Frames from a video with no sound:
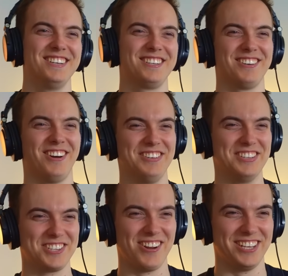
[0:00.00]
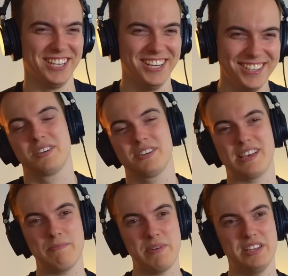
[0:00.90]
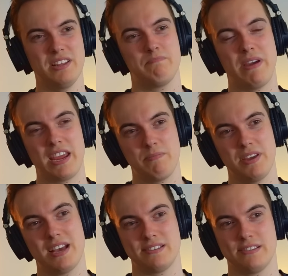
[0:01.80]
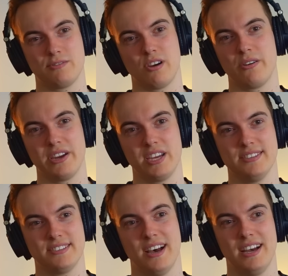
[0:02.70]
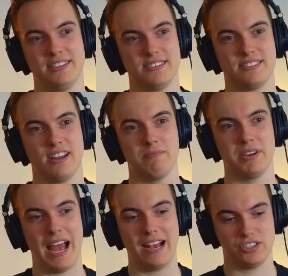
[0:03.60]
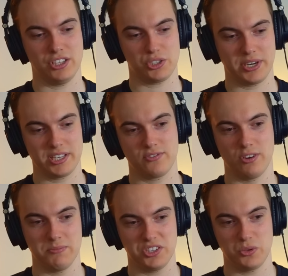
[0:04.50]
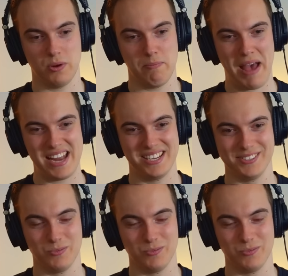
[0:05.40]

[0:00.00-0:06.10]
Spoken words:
Good on you, Johnny. Does that mean the baby, as it's growing inside the stomach, actually transforms into a bat as